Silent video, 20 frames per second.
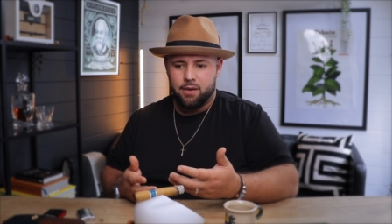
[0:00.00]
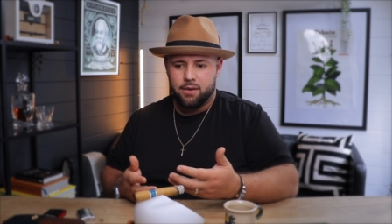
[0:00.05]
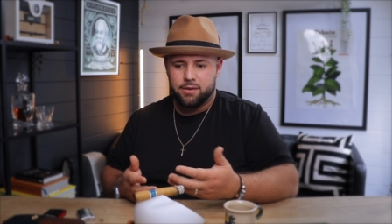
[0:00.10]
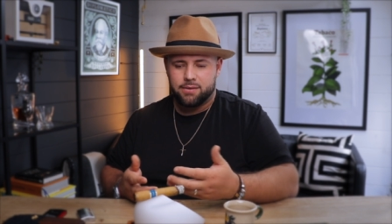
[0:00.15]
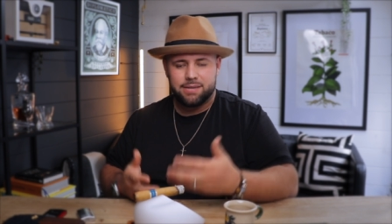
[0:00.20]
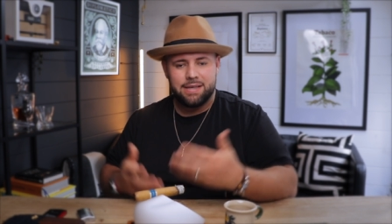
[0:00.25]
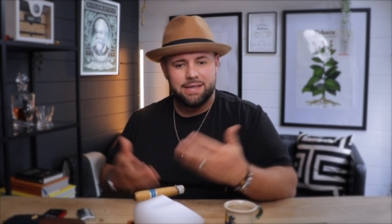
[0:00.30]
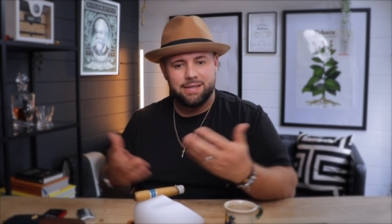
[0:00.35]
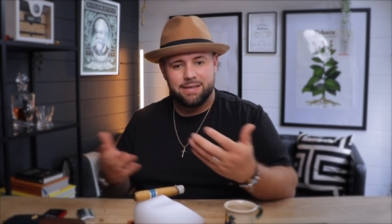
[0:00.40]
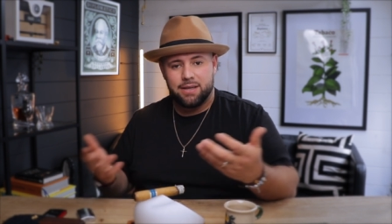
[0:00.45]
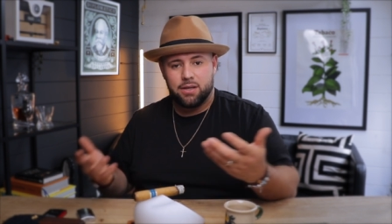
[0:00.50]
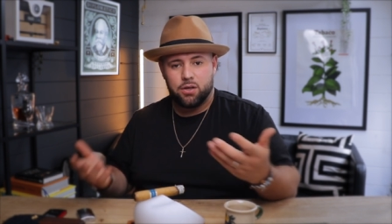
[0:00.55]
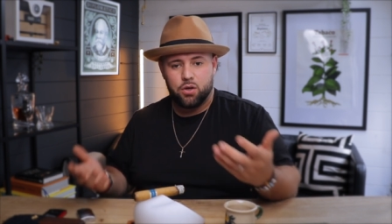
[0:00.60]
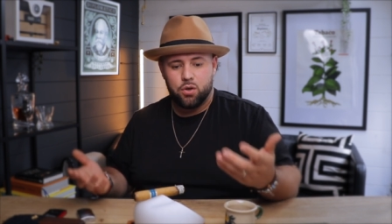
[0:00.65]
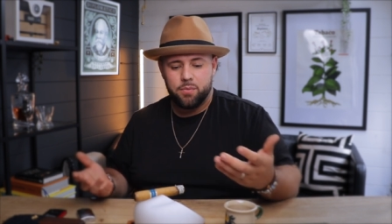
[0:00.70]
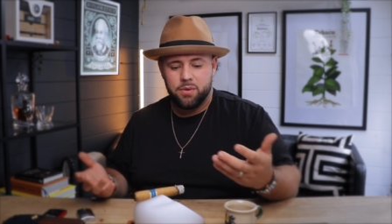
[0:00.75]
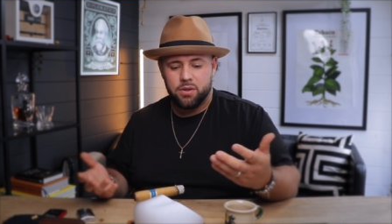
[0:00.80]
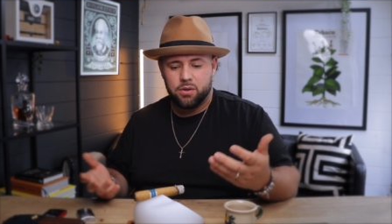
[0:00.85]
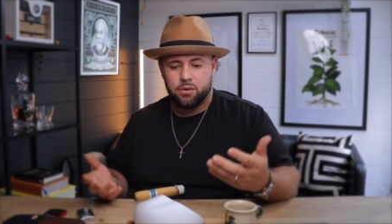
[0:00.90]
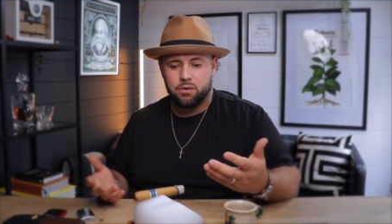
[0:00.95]
season a
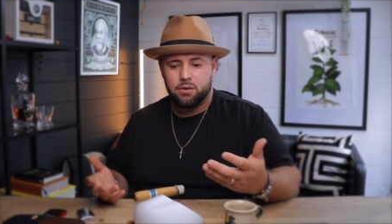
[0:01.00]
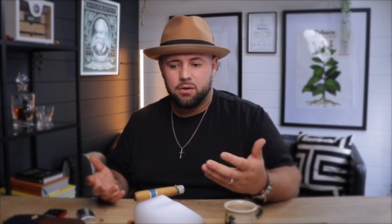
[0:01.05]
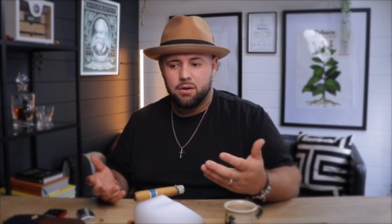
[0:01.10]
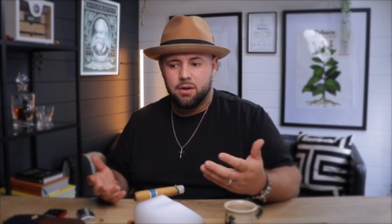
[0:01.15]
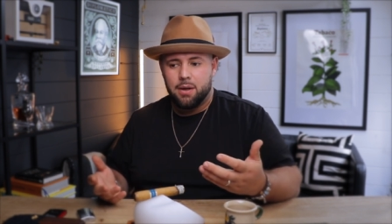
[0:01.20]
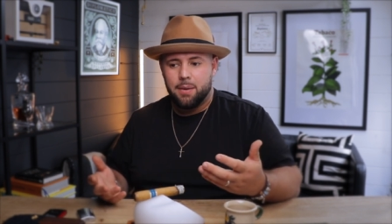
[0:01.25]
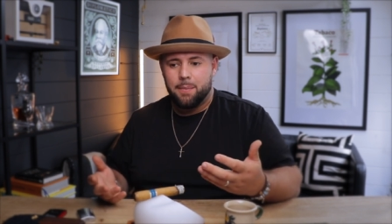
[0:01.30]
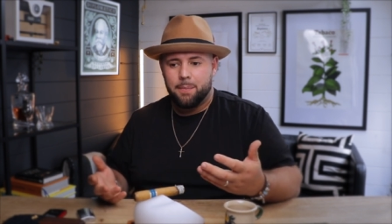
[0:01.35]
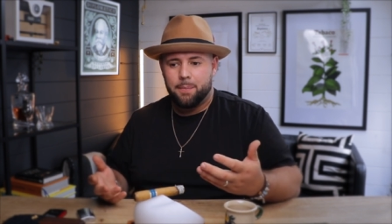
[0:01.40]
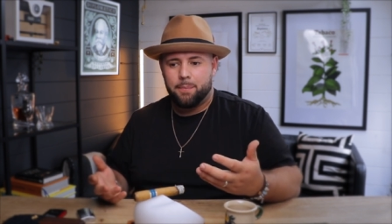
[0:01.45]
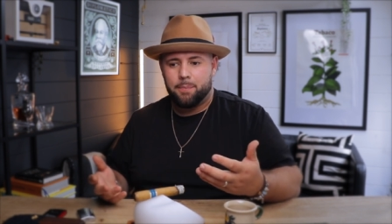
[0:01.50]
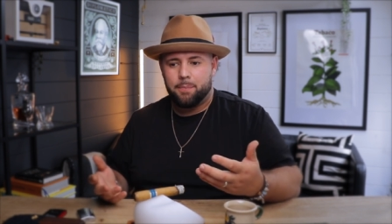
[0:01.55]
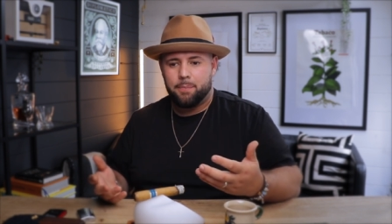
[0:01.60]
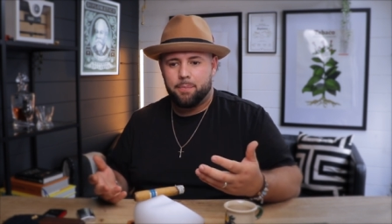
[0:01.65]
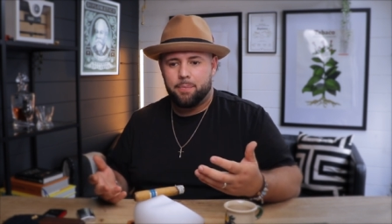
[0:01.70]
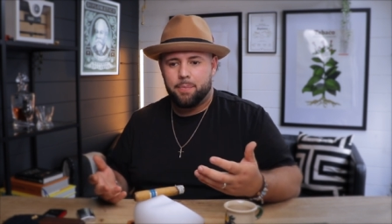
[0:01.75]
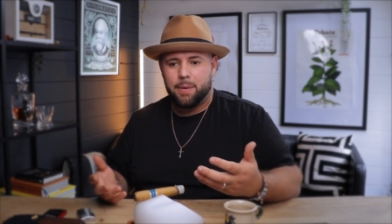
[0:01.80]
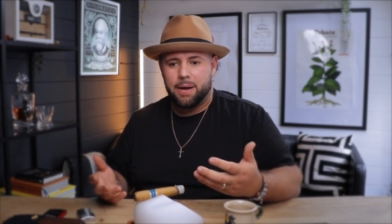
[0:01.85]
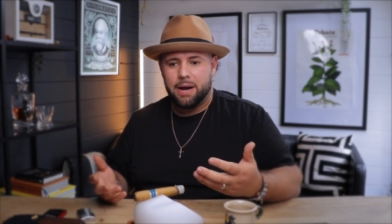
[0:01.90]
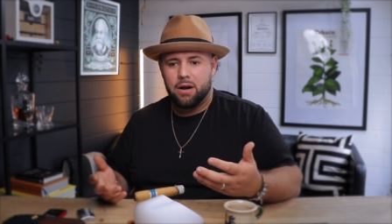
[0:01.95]
humidor,
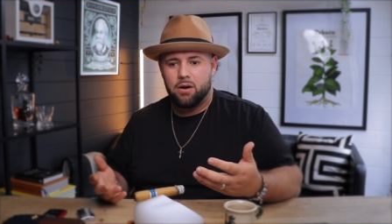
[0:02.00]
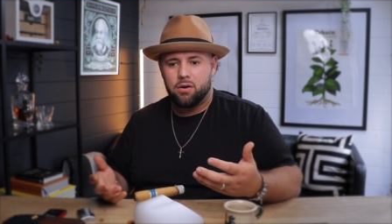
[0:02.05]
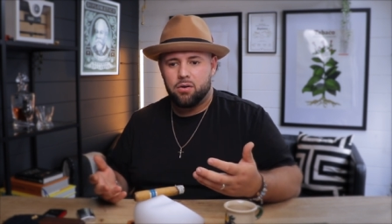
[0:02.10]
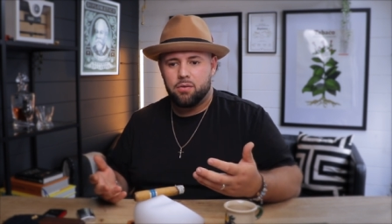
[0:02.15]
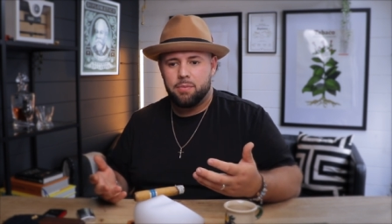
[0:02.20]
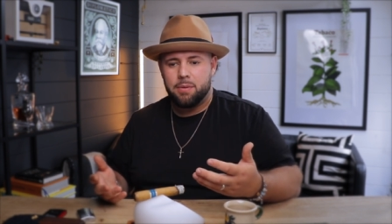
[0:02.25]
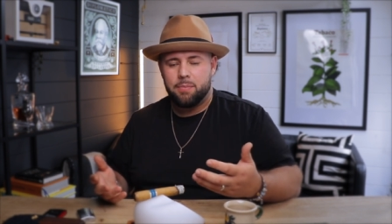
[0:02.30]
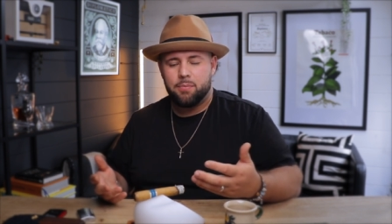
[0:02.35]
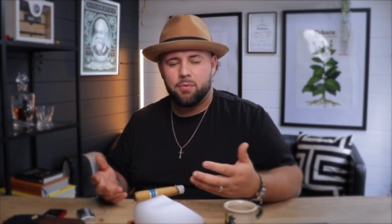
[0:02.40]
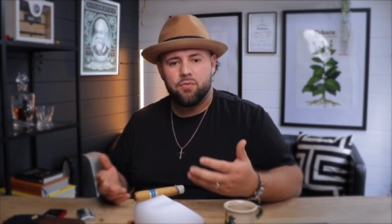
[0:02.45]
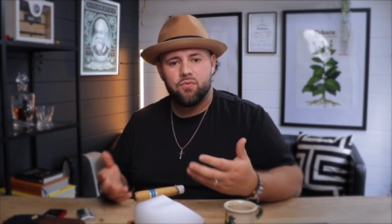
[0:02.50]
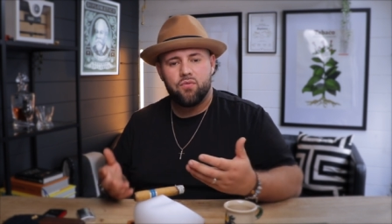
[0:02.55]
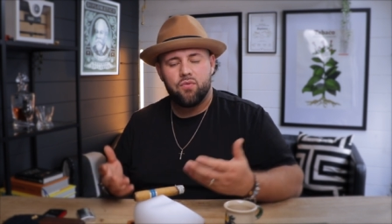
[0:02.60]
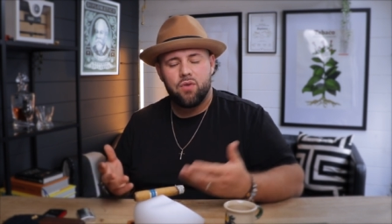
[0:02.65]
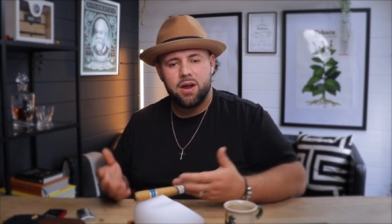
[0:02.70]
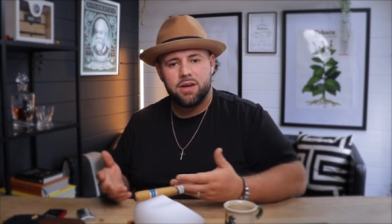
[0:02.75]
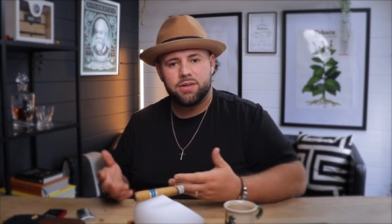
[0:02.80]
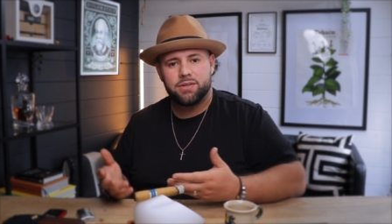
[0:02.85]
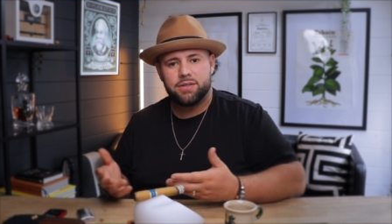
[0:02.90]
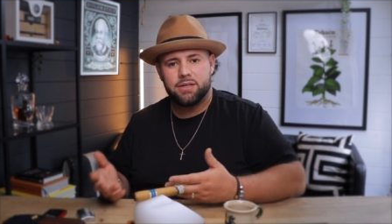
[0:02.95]
but a lot of people
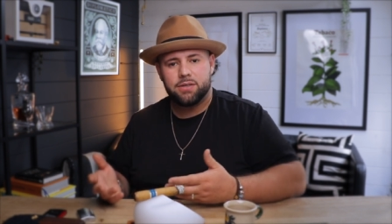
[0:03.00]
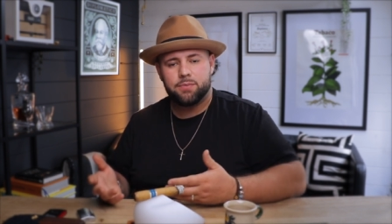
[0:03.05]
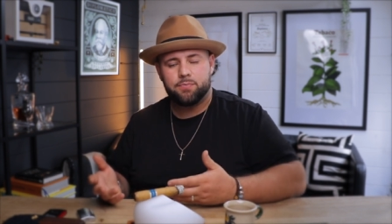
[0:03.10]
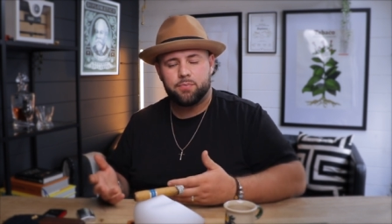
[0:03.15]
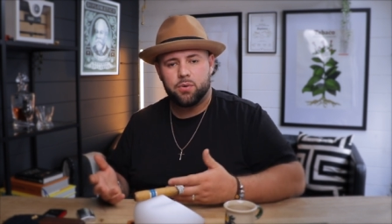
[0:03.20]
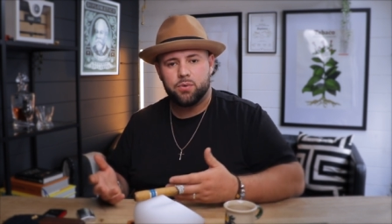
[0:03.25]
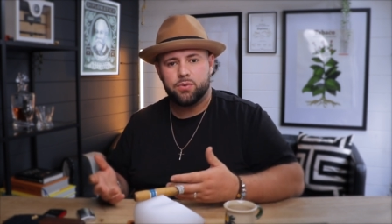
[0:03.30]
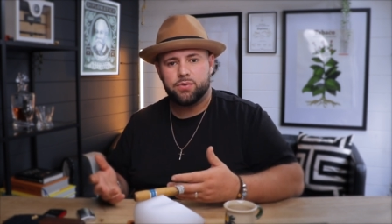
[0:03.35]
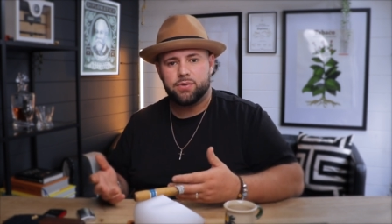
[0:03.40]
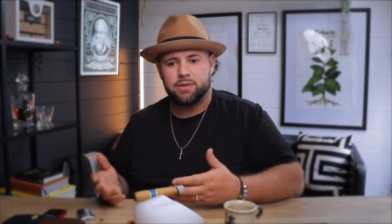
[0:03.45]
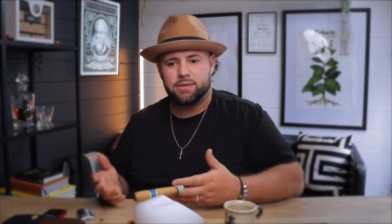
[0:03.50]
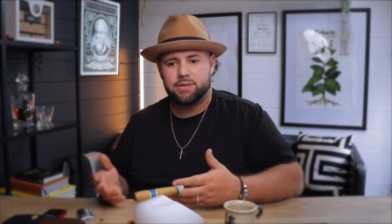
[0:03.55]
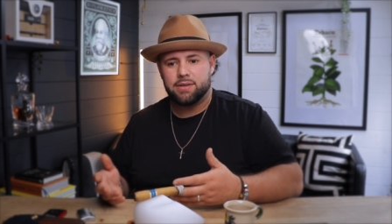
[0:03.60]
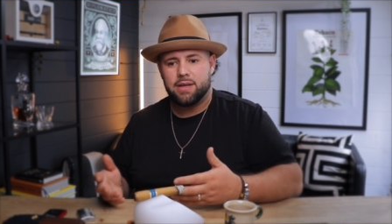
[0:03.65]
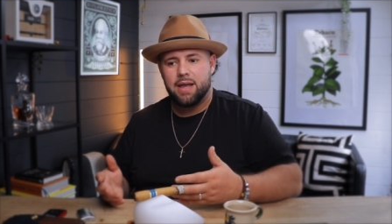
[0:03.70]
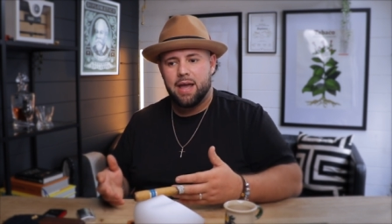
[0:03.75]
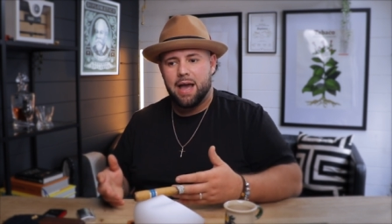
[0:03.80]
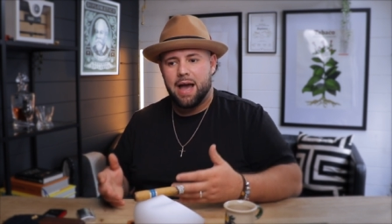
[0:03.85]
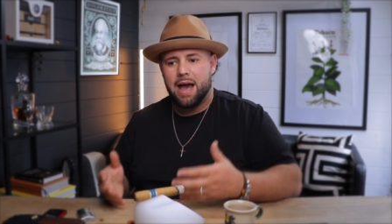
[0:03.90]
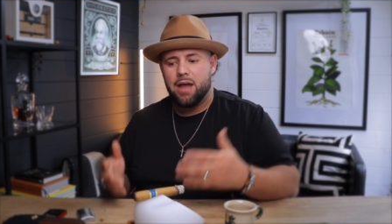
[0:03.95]
rush this process.
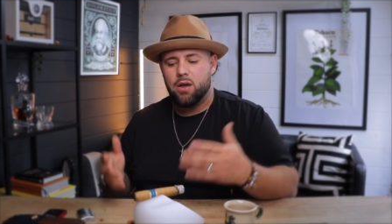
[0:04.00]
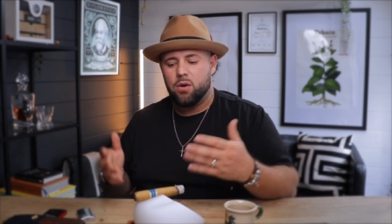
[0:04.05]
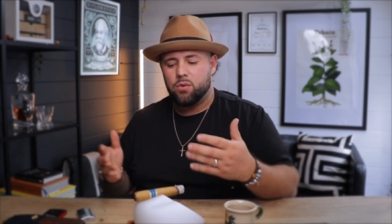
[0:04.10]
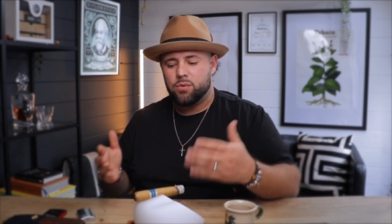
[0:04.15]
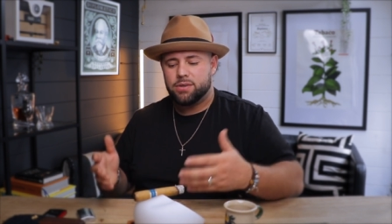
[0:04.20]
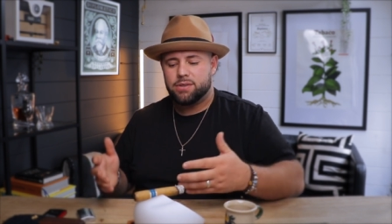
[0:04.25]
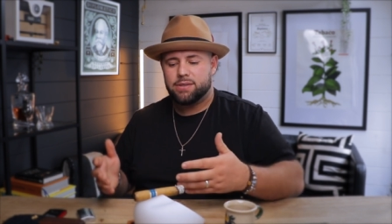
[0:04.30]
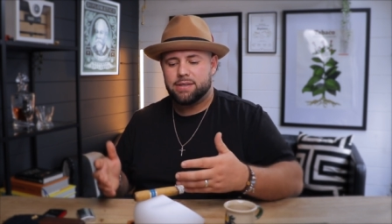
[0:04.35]
I always